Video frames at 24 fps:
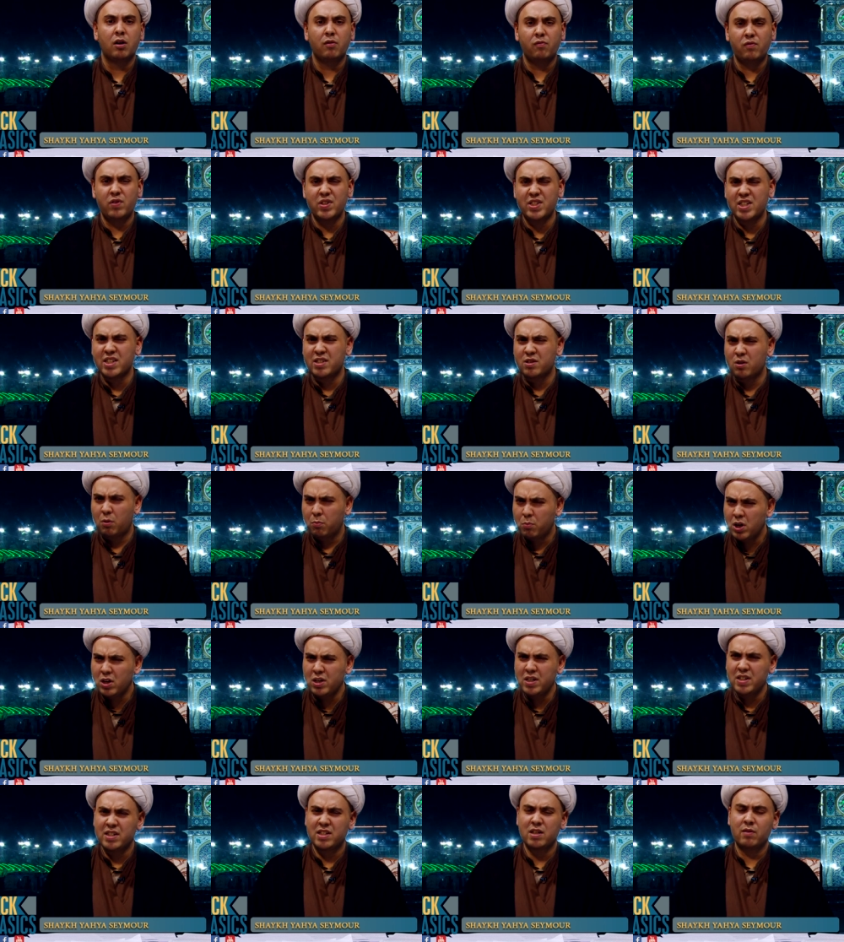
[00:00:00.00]
this is not
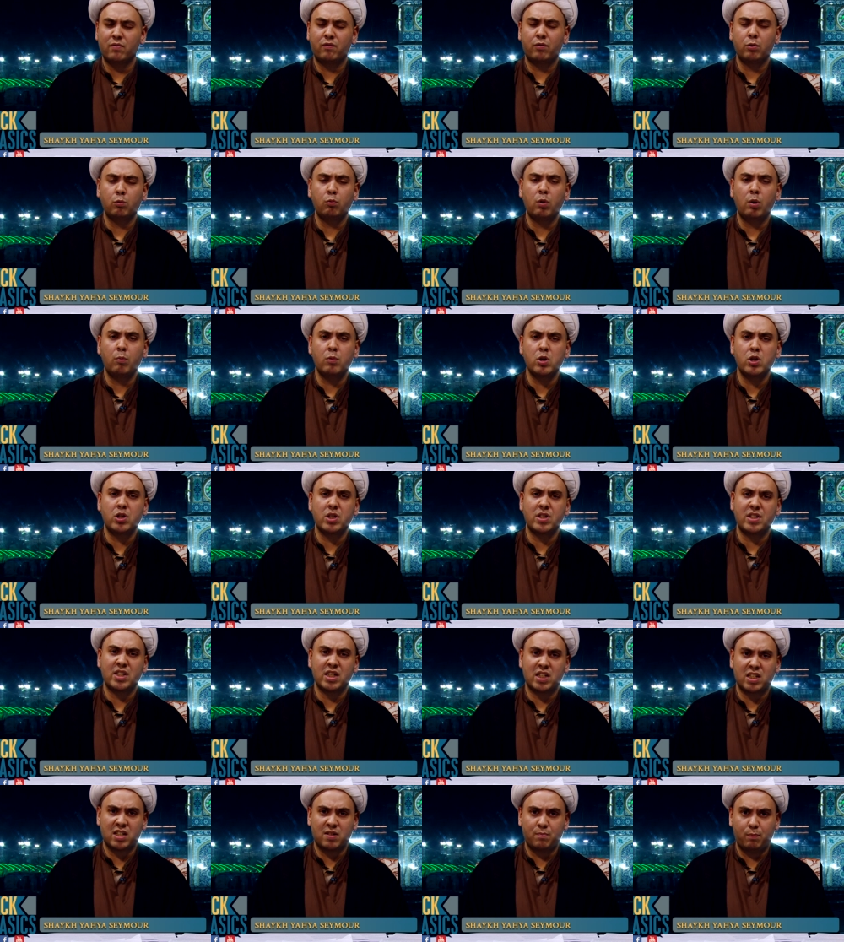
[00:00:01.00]
merely something we would just
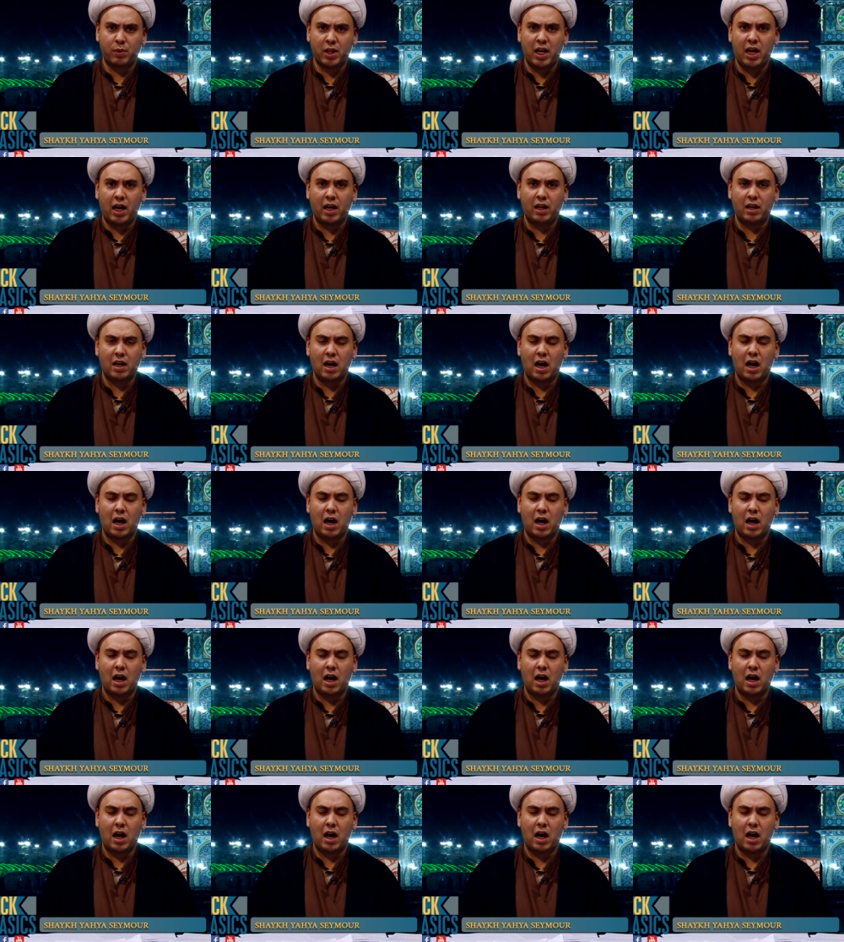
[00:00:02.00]
explain